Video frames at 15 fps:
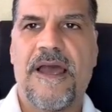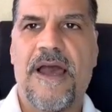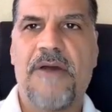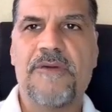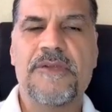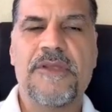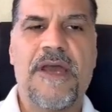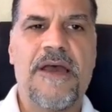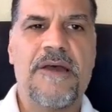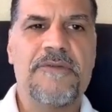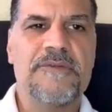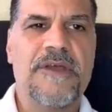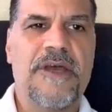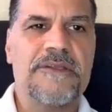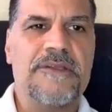how
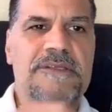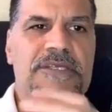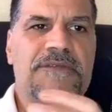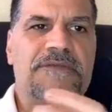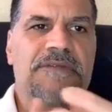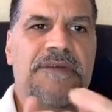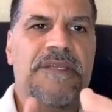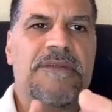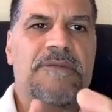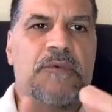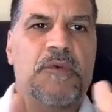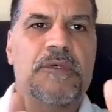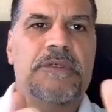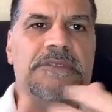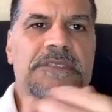does it feel
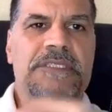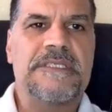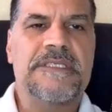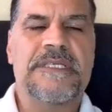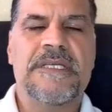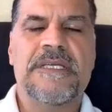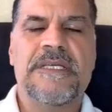in water?